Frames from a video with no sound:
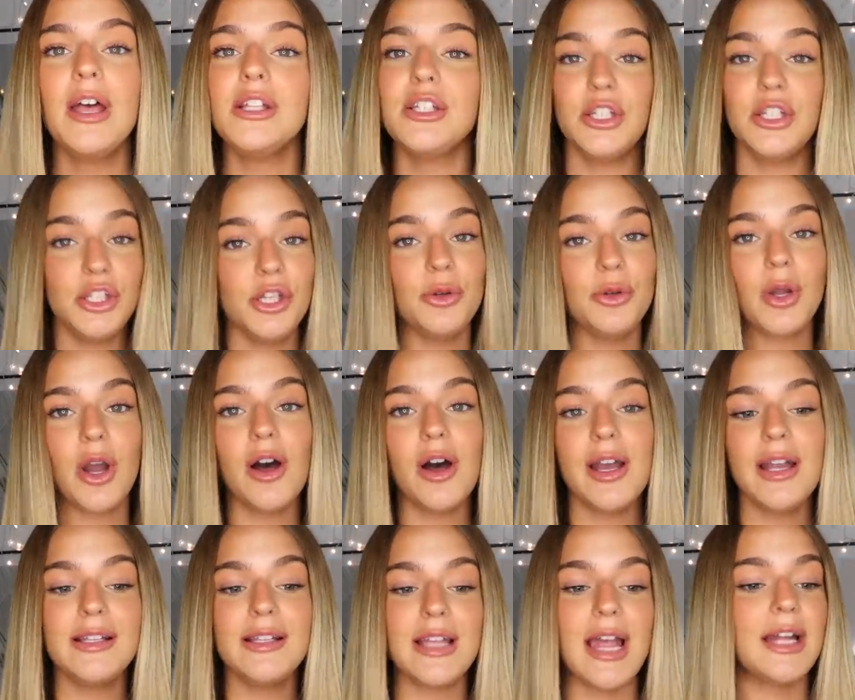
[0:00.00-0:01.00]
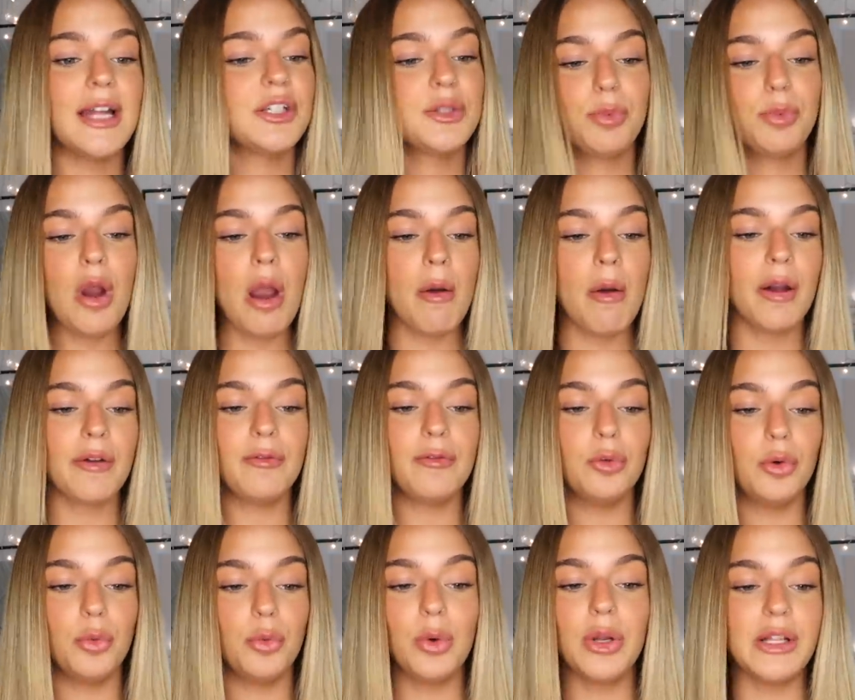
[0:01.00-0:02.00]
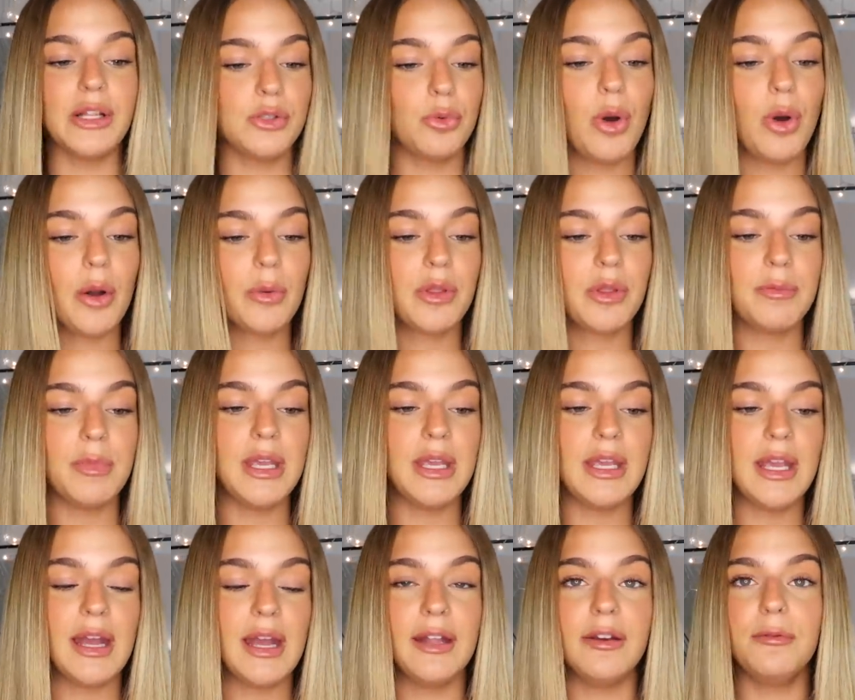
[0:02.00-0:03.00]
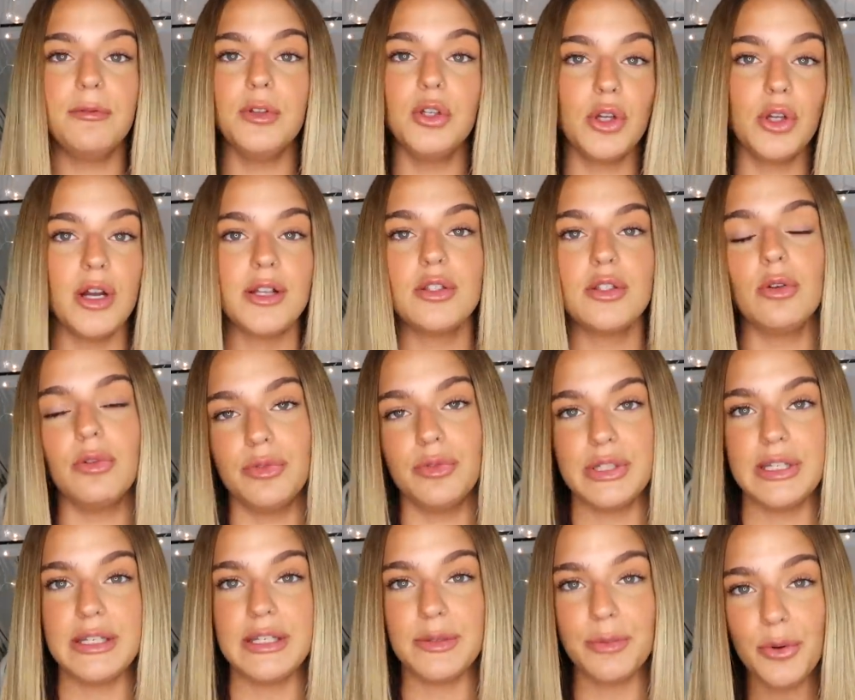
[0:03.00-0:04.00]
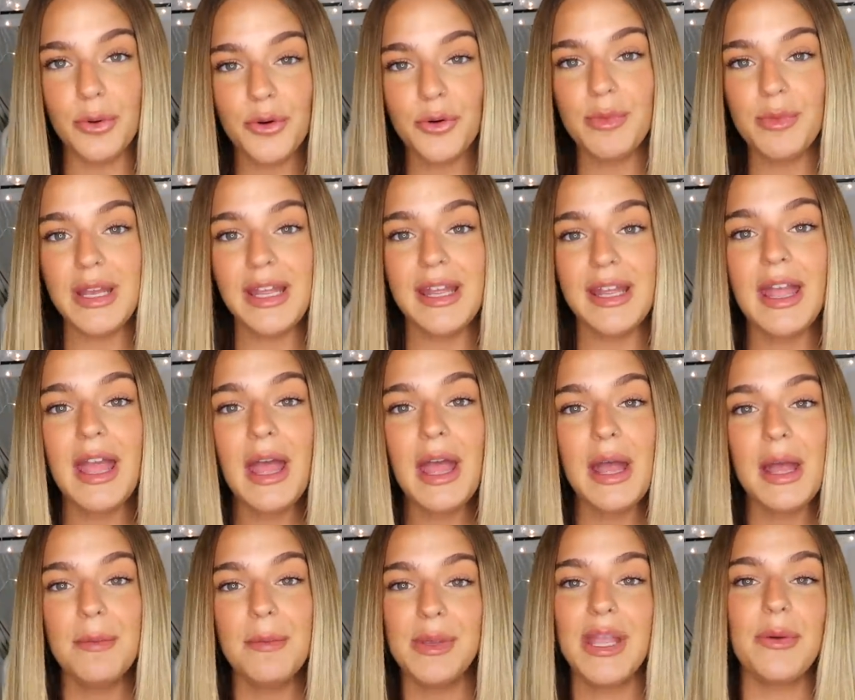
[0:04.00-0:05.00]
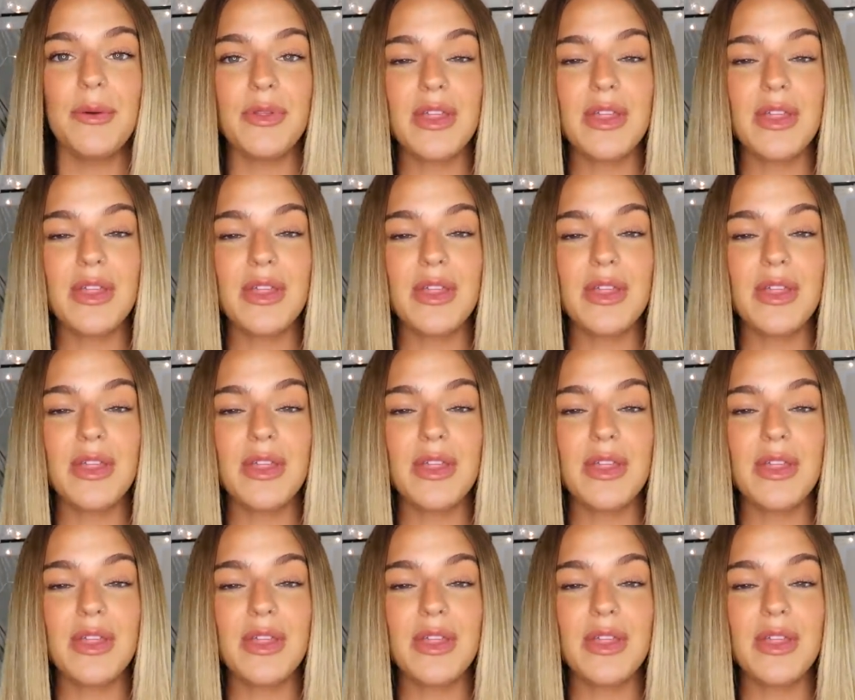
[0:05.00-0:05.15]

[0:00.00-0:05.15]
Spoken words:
to you guys and to Primark for wanting to work with me and for you guys to obviously support me. But yeah,